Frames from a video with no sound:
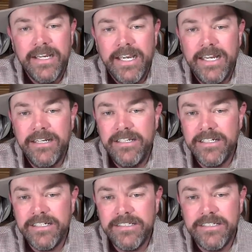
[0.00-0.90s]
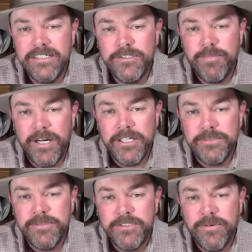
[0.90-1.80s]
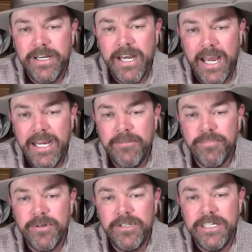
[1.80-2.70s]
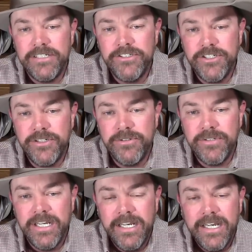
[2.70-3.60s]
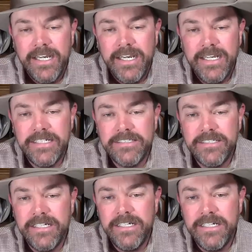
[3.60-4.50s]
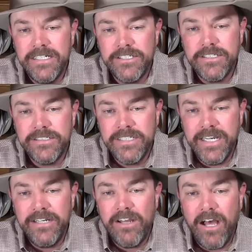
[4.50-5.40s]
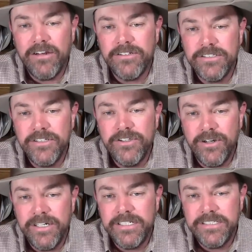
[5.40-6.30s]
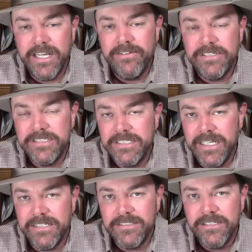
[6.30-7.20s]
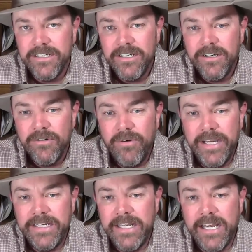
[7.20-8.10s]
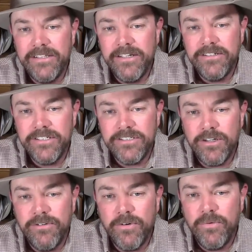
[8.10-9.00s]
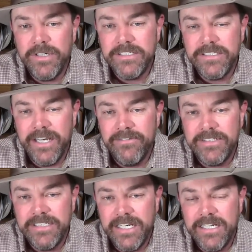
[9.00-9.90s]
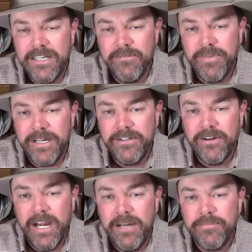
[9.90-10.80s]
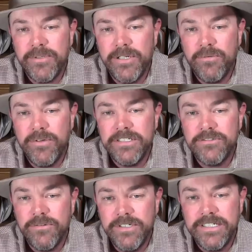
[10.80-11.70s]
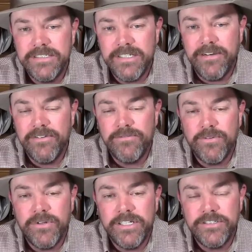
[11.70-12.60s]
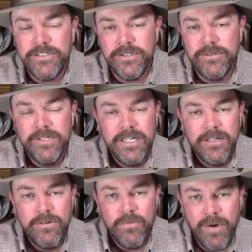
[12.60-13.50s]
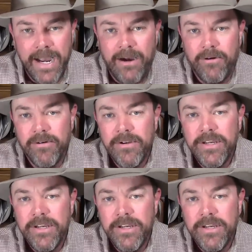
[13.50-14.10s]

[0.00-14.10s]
And look at the disparage between April and June. It's $10.37. Way down there, just over 117 compared to your April at 127.42. Wow.